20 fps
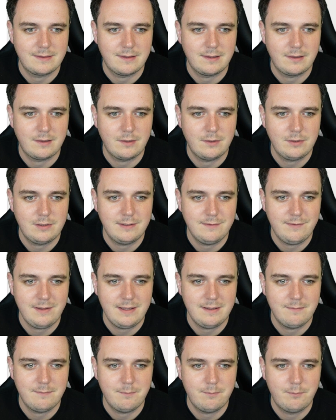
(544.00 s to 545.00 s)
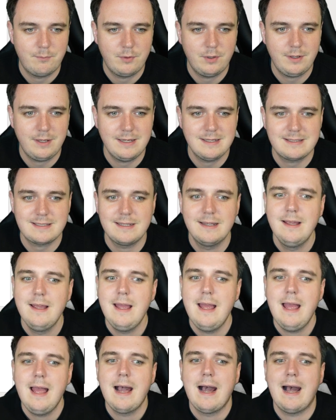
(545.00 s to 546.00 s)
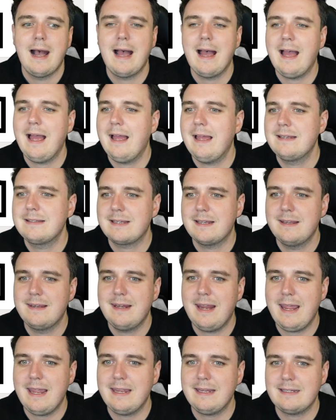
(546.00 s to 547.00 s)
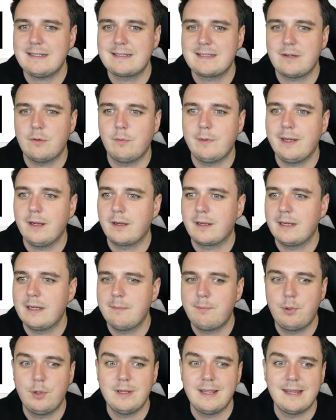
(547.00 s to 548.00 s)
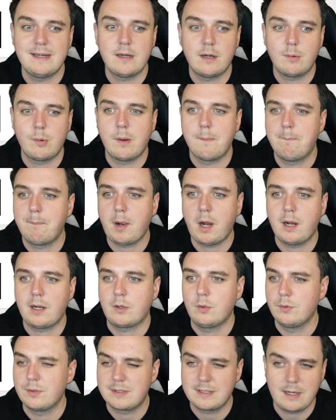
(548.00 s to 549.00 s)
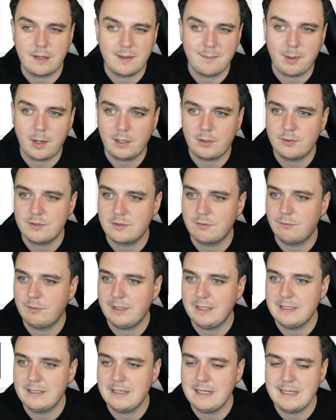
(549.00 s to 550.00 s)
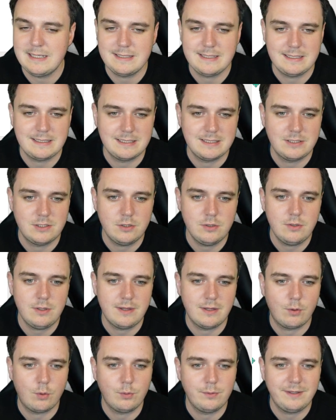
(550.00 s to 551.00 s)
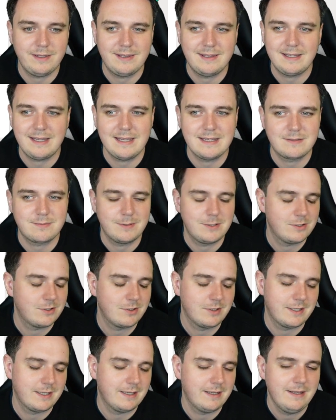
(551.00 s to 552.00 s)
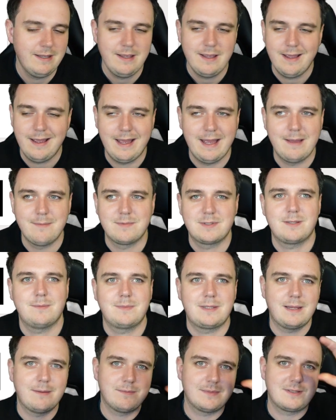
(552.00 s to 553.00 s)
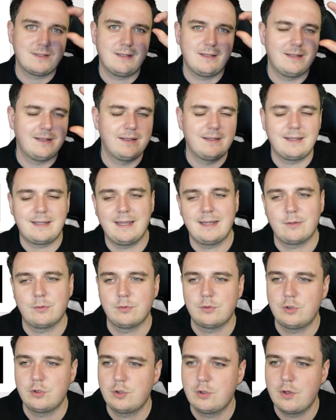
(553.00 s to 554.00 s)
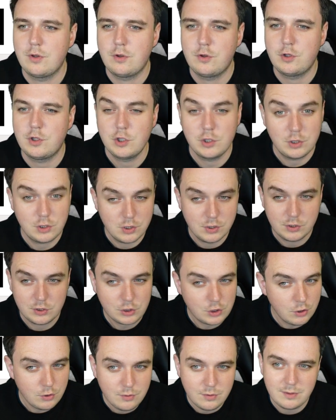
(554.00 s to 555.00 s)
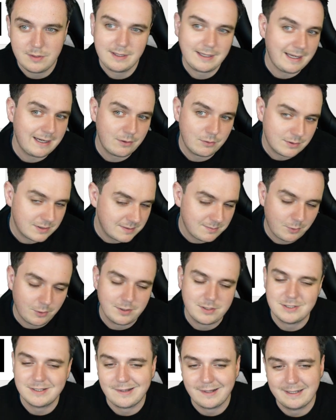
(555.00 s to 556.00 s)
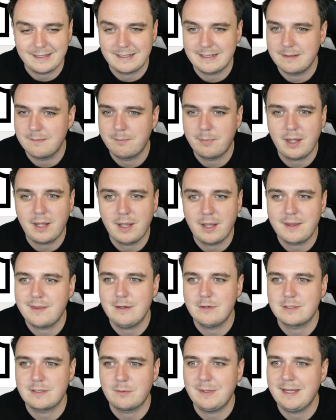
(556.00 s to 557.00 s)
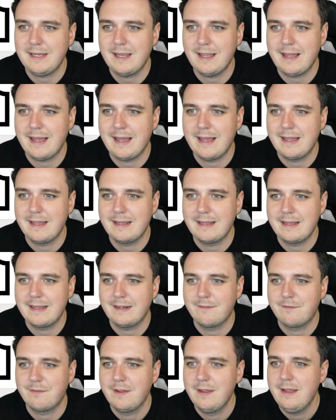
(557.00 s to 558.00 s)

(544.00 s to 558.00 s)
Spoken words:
the look of it. Brilliant. And next, we are going to put in our barcode. Now, the barcodes are really easy to do. The only thing is, when you're doing it, sometimes they can't go as small as you'd like it, but here's a wee kind of